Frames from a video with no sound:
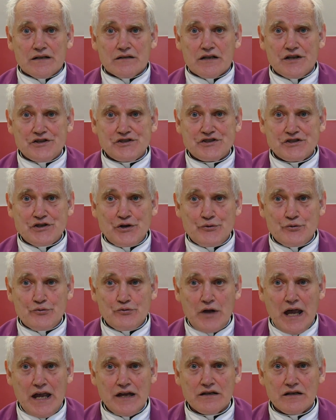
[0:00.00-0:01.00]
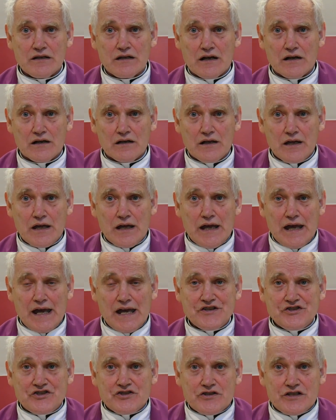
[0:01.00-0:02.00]
To surrender.
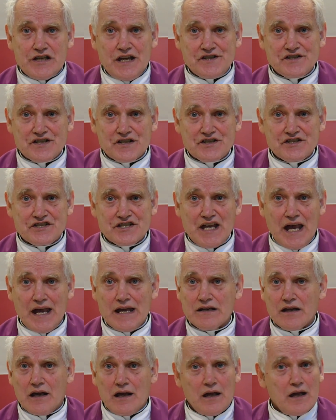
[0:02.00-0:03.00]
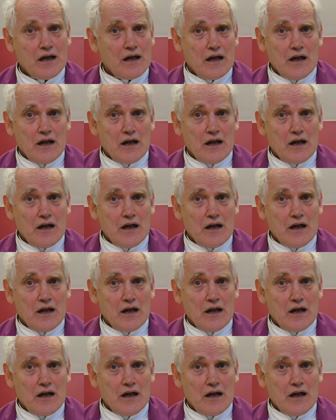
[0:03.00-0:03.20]
As Jesus said,